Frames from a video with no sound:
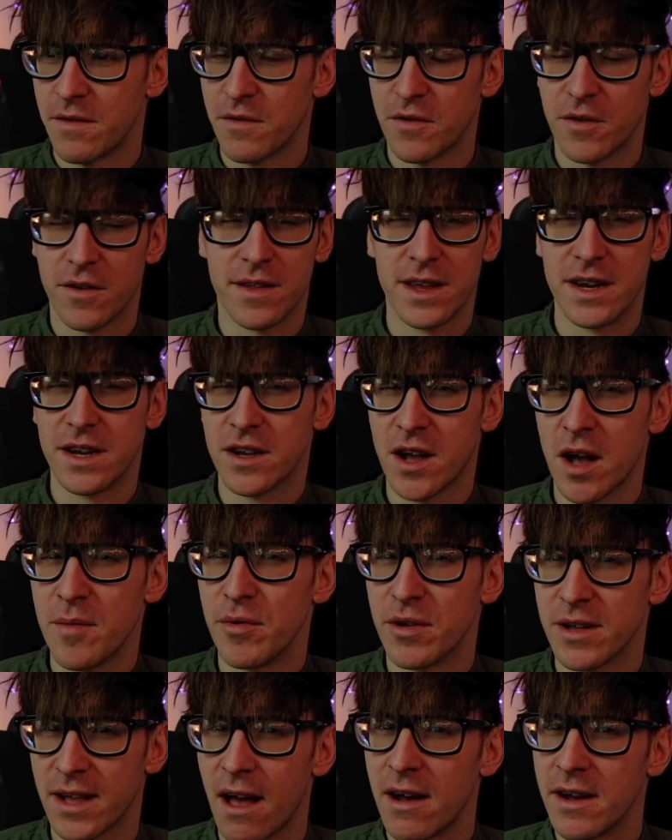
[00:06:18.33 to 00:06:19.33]
seen a couple
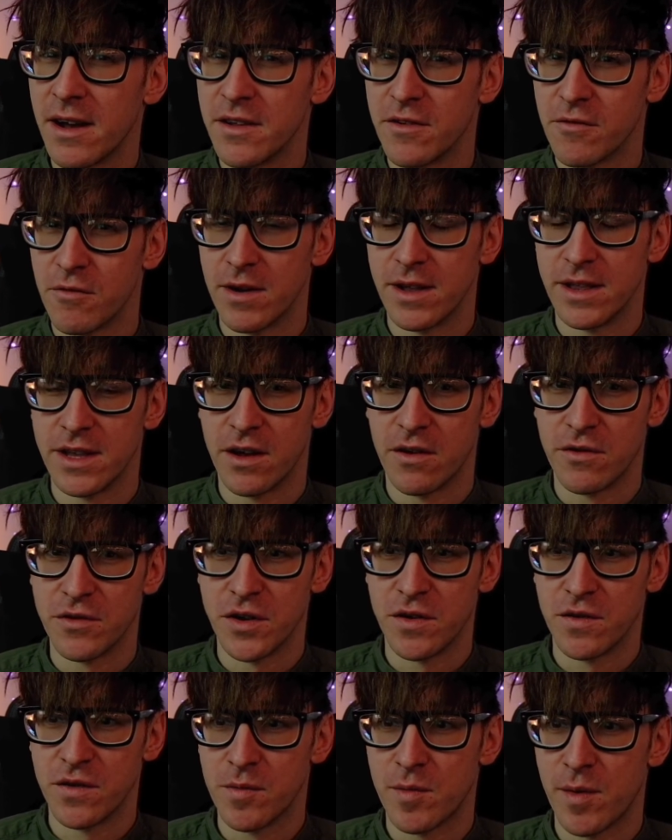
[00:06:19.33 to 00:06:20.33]
guides really on
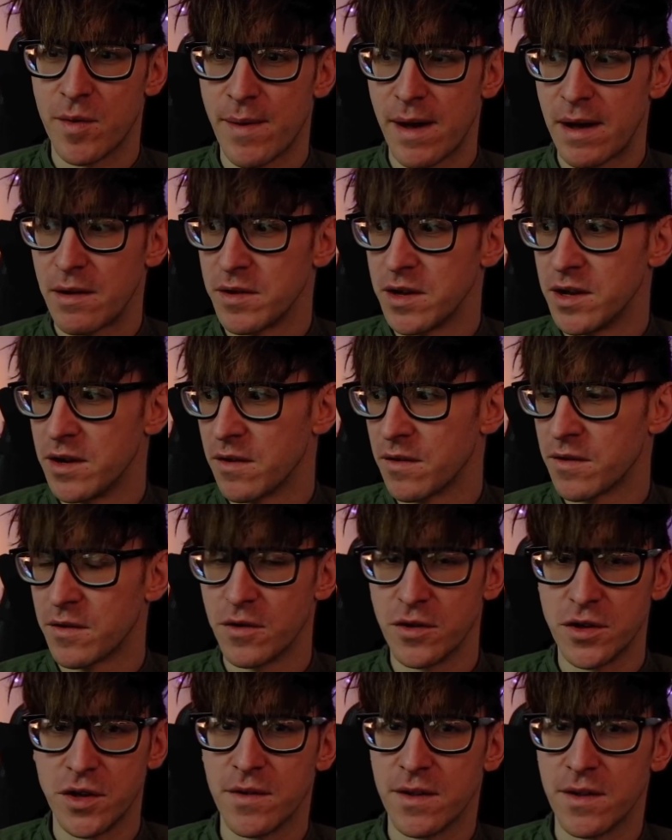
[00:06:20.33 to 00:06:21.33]
YouTube about
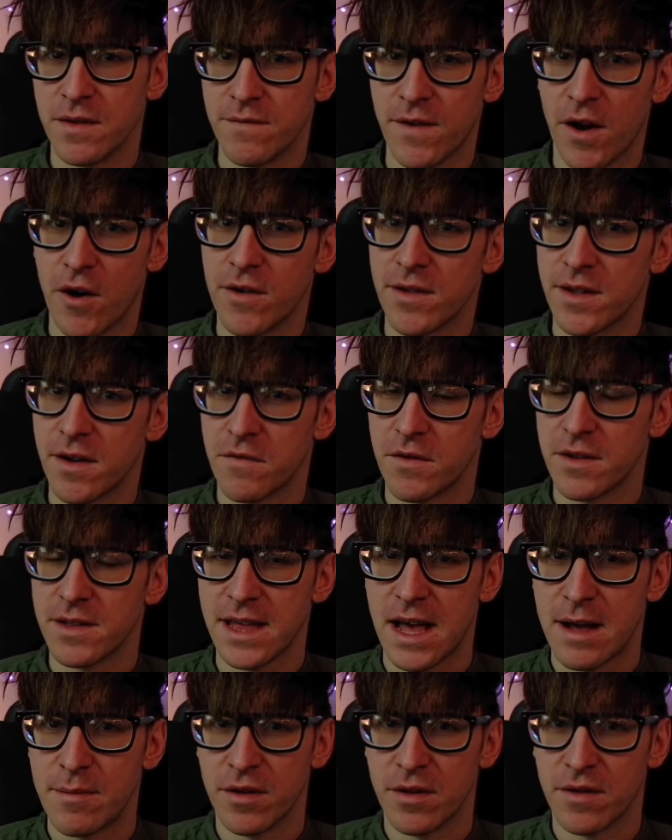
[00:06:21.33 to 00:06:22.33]
using various different
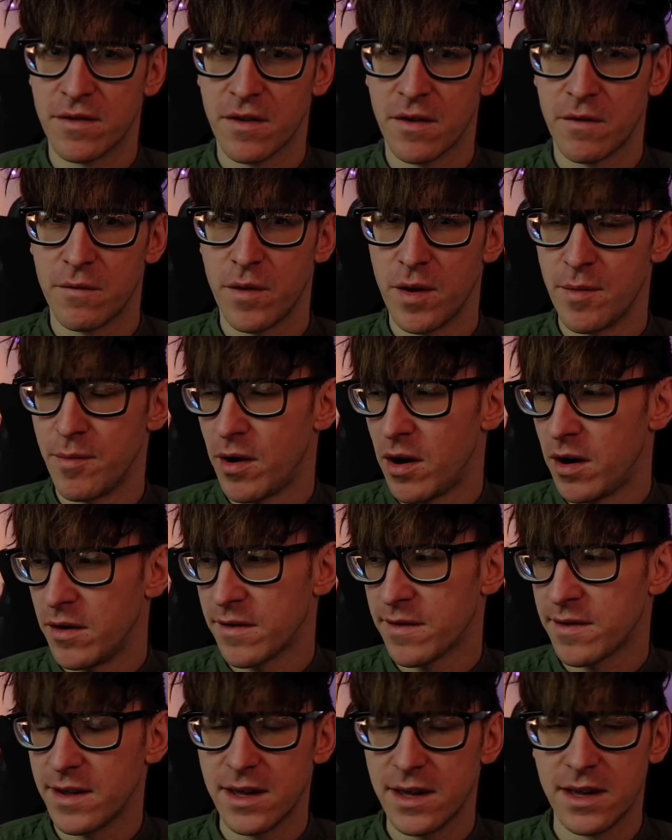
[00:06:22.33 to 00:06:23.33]
tablet software, but
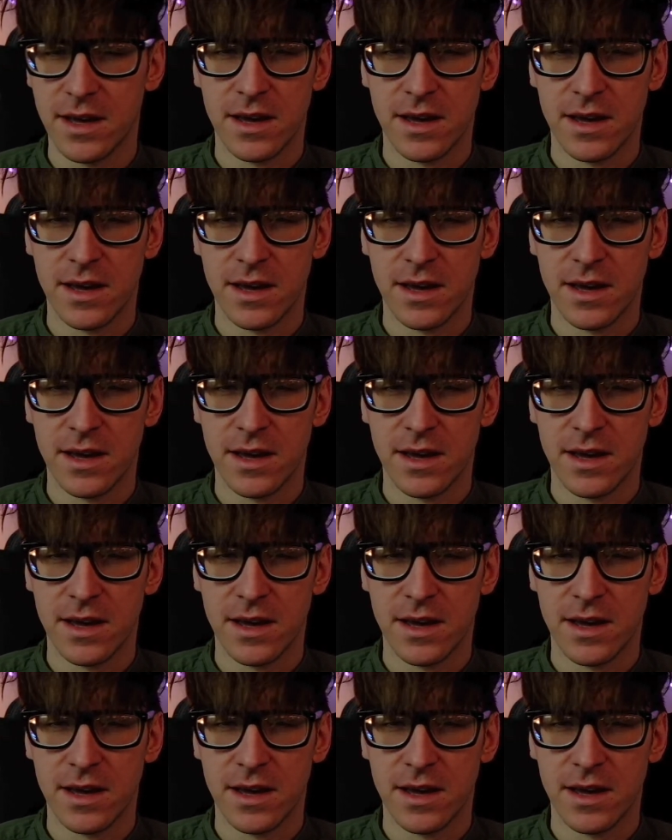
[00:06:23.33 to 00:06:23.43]
honestly,